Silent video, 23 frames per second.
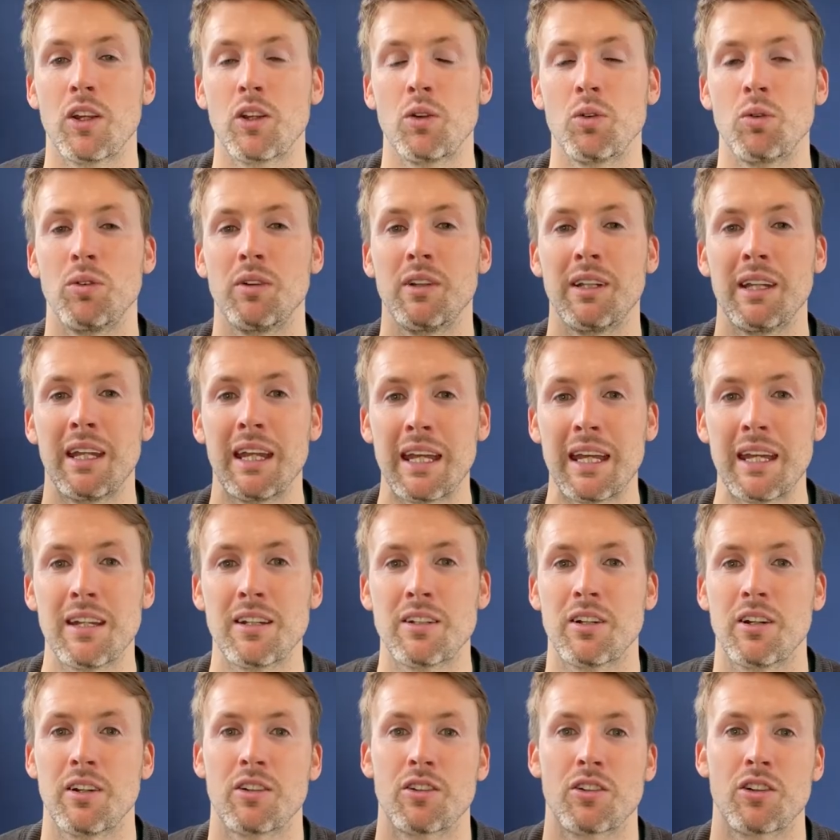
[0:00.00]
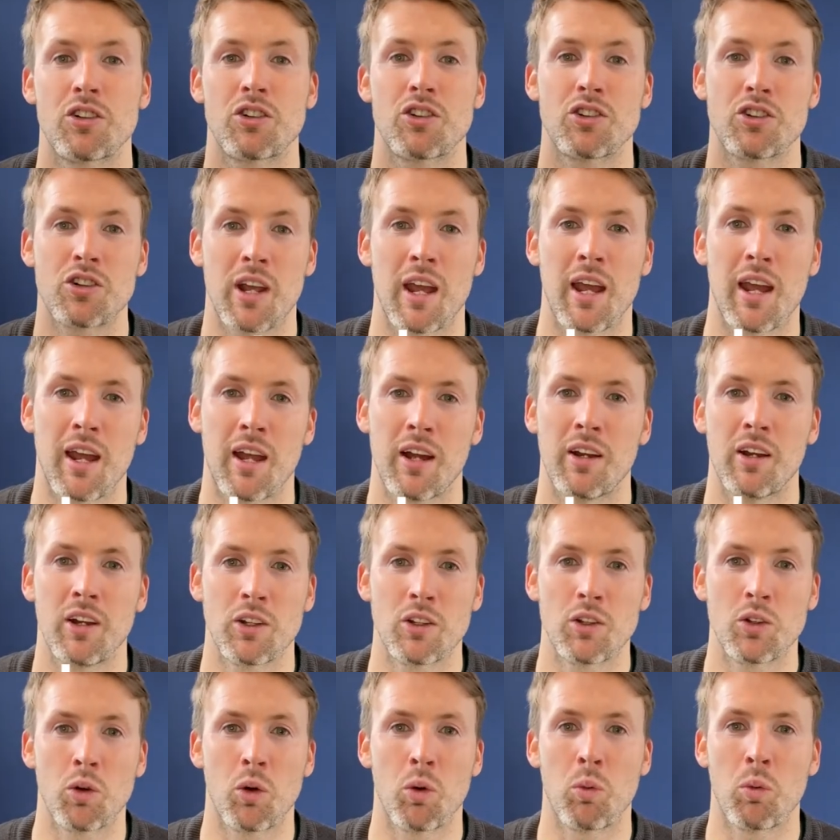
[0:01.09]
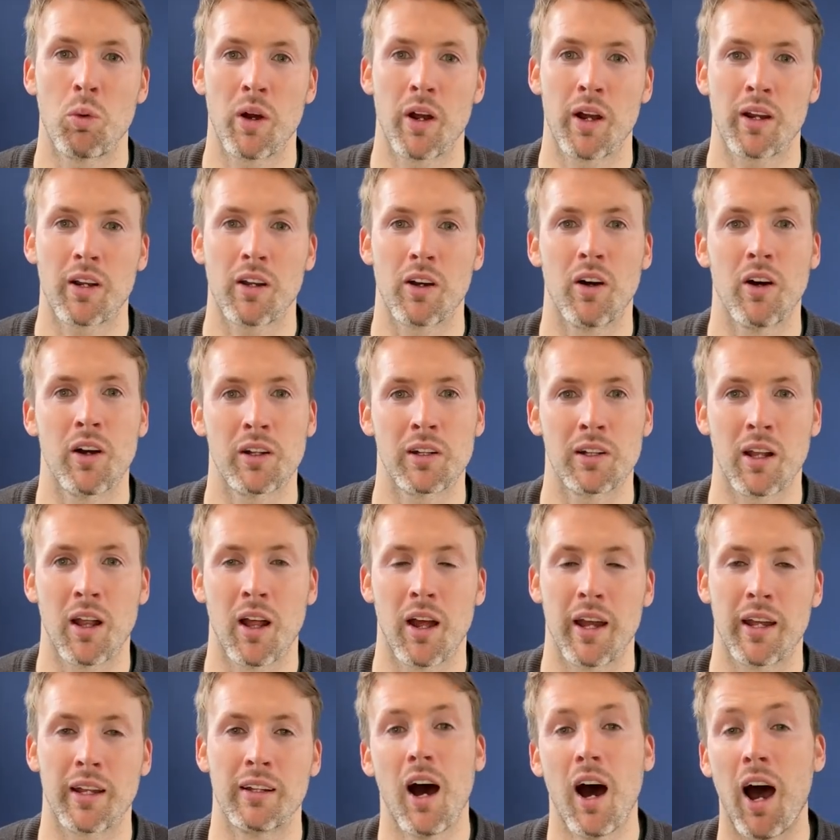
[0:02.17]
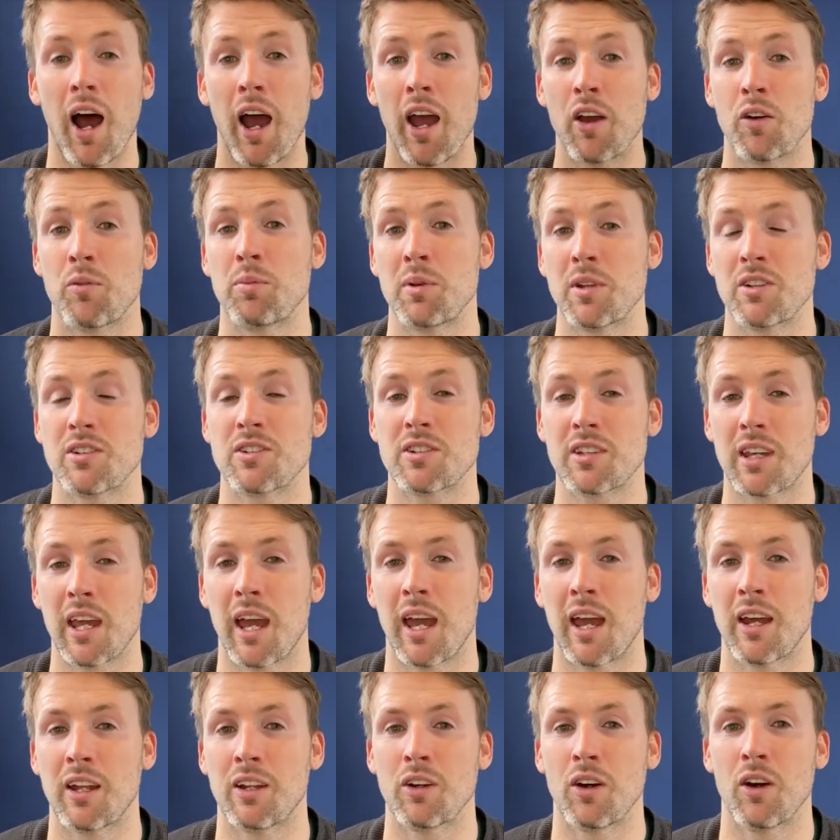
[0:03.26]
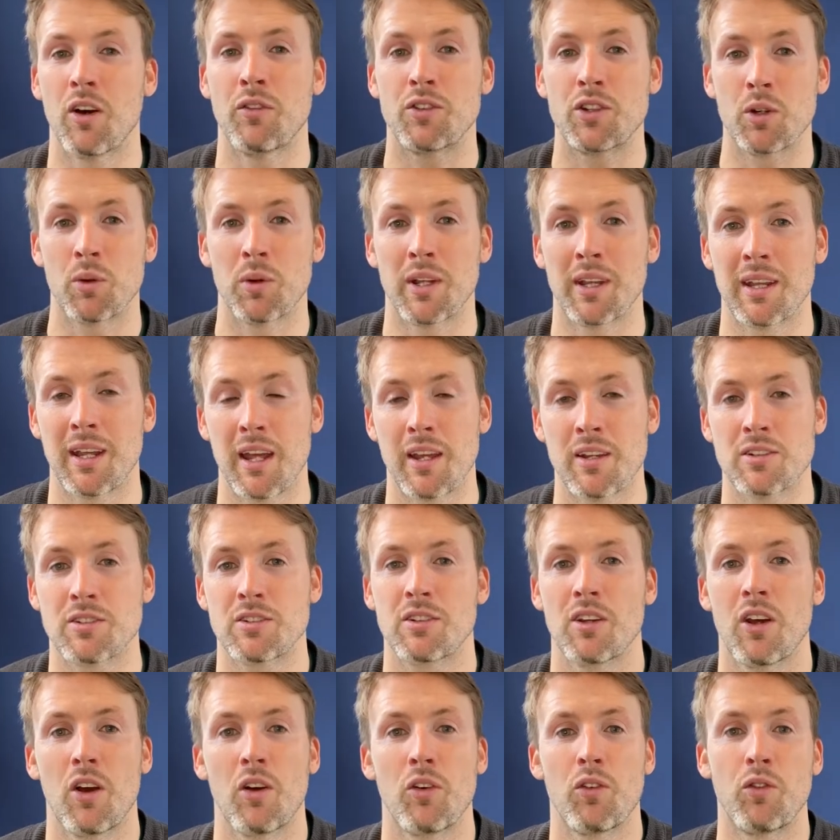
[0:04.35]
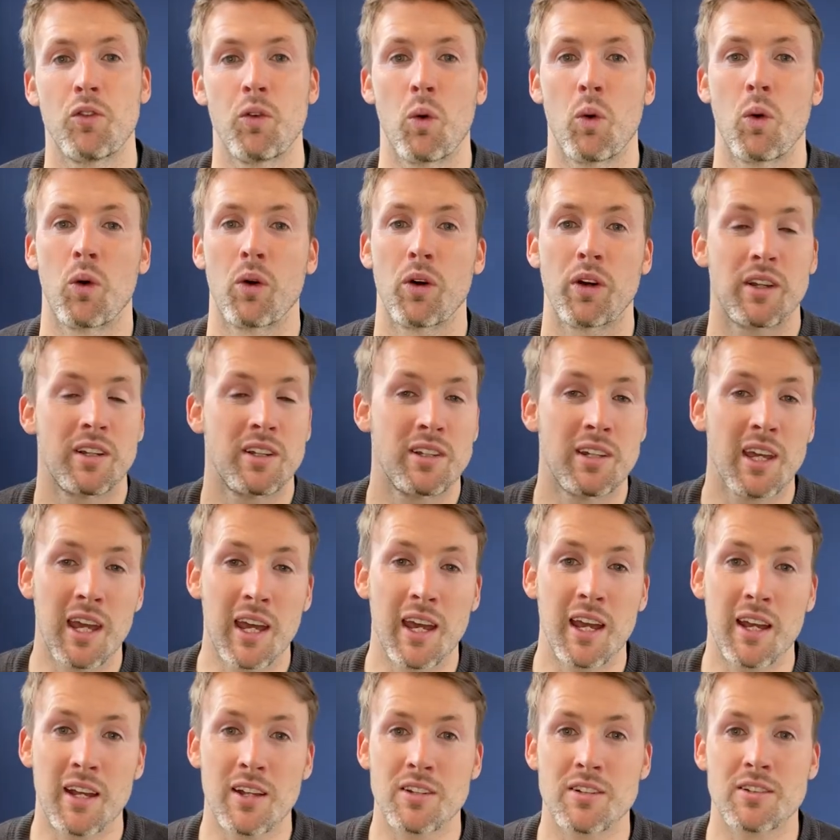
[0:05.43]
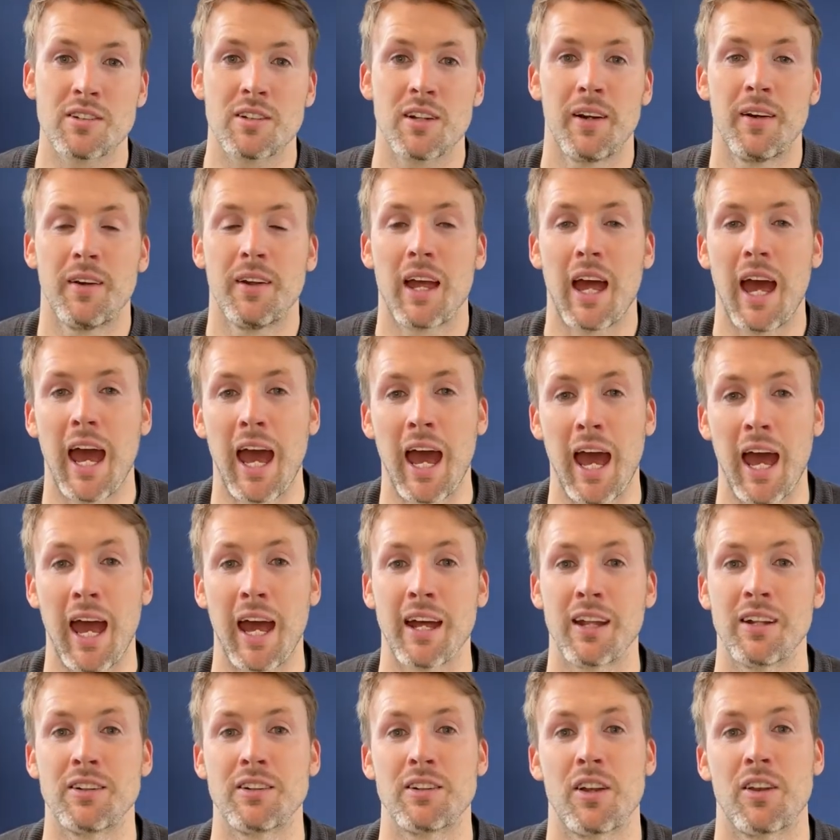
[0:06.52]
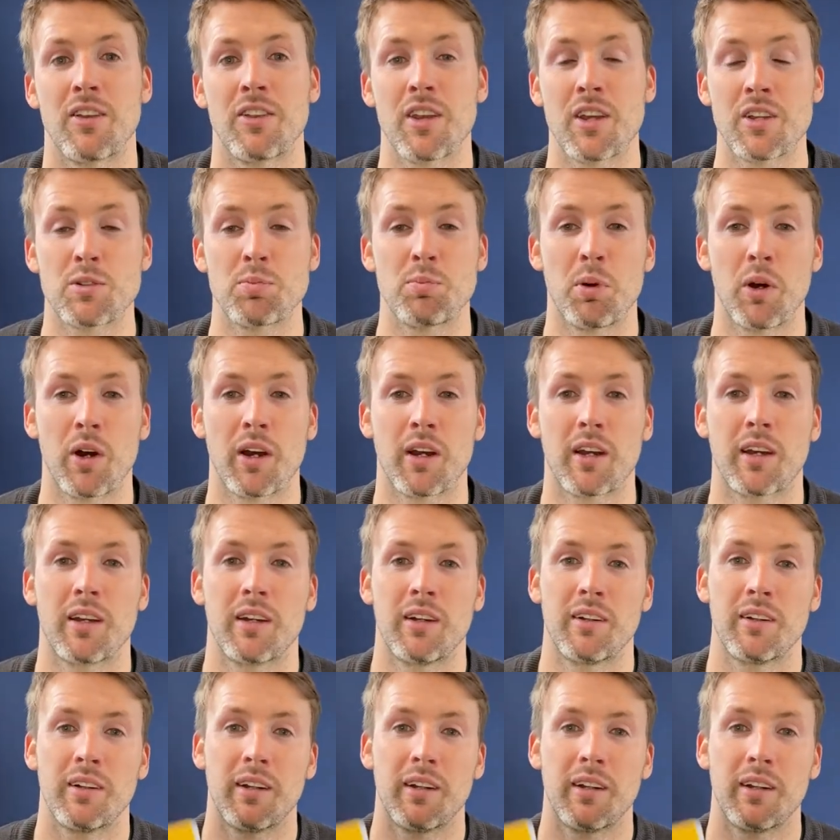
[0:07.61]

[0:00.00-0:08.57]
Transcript: you need to share your work online. I have been scared of doing this for years, and this book